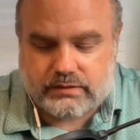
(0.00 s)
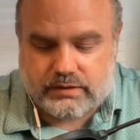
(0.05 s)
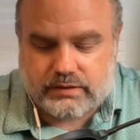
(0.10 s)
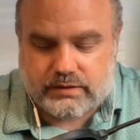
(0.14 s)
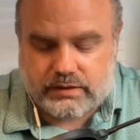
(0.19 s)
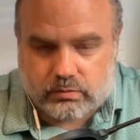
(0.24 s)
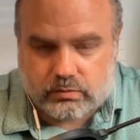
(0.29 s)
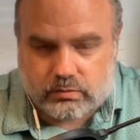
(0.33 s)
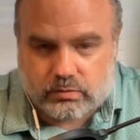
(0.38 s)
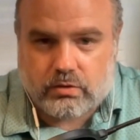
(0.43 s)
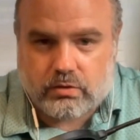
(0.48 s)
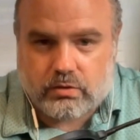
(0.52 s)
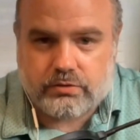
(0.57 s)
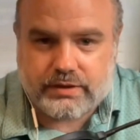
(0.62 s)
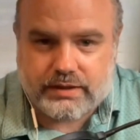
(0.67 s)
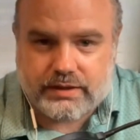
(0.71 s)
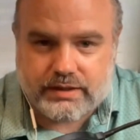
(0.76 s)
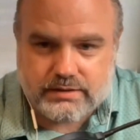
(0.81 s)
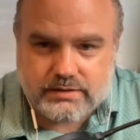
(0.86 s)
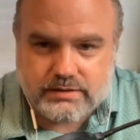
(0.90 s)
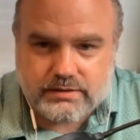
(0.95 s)
the
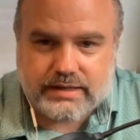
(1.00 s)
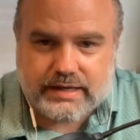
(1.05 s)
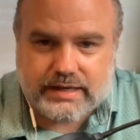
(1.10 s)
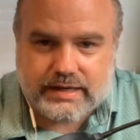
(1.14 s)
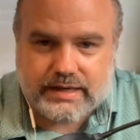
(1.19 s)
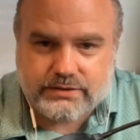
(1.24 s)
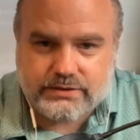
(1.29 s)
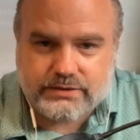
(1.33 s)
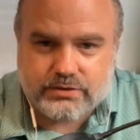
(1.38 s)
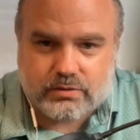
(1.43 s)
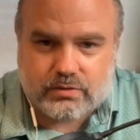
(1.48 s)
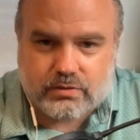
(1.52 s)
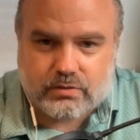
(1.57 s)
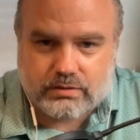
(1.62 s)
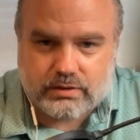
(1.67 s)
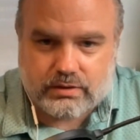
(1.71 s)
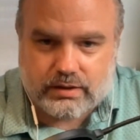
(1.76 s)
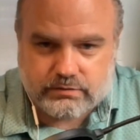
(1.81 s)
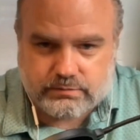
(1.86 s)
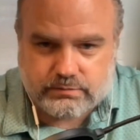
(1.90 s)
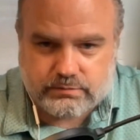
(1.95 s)
growth inside your
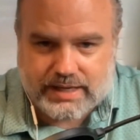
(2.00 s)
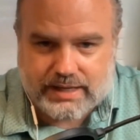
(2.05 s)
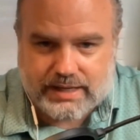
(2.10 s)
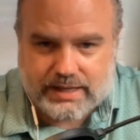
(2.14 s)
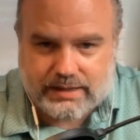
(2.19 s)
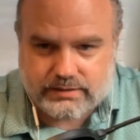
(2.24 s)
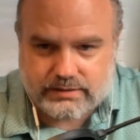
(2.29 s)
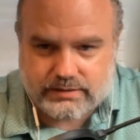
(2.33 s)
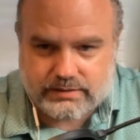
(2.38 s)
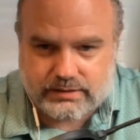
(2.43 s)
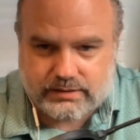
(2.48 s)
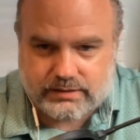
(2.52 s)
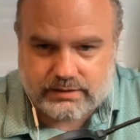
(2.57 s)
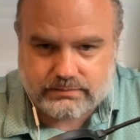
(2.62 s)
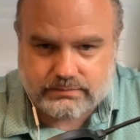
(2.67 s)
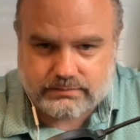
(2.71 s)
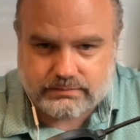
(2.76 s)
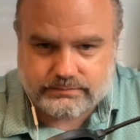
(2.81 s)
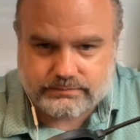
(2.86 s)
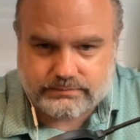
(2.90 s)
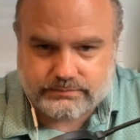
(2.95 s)
whole life policy,